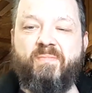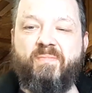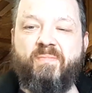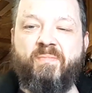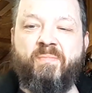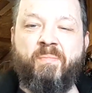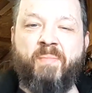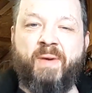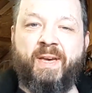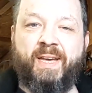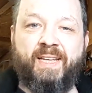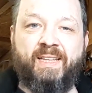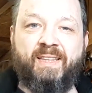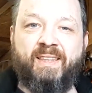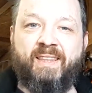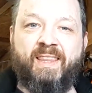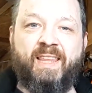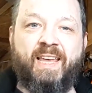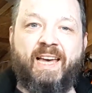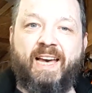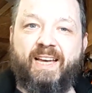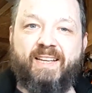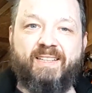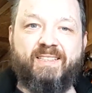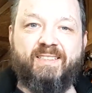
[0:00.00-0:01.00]
made
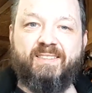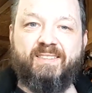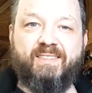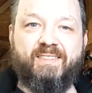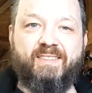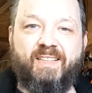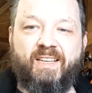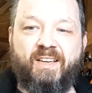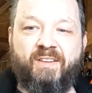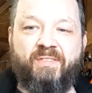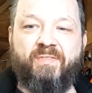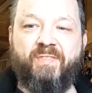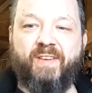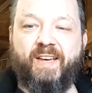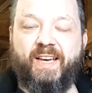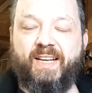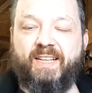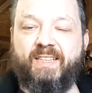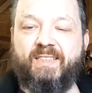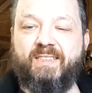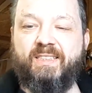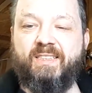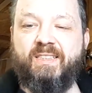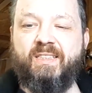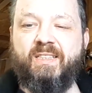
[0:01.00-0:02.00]
that
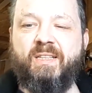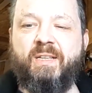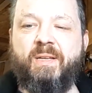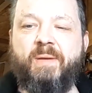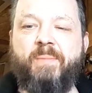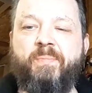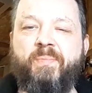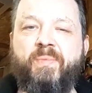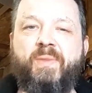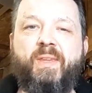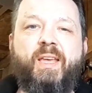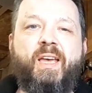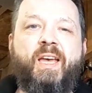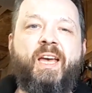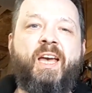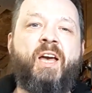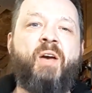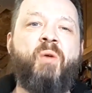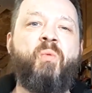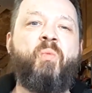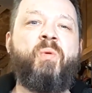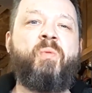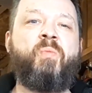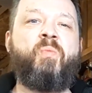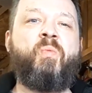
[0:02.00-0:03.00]
effect.
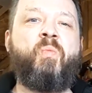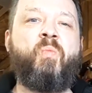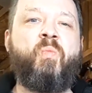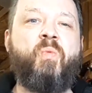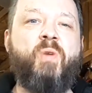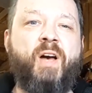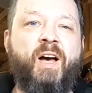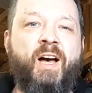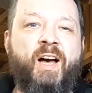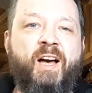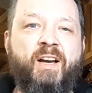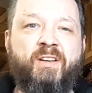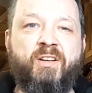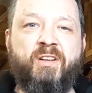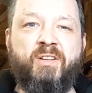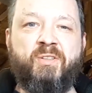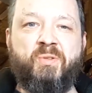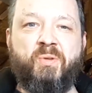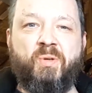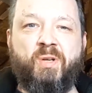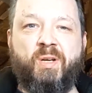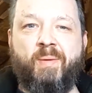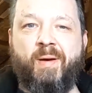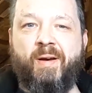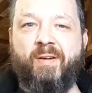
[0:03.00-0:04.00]
We are going to
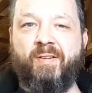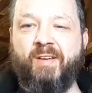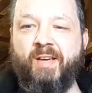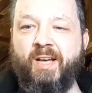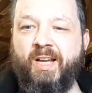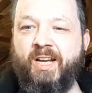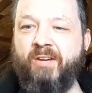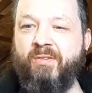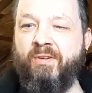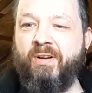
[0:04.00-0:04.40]
talk about colour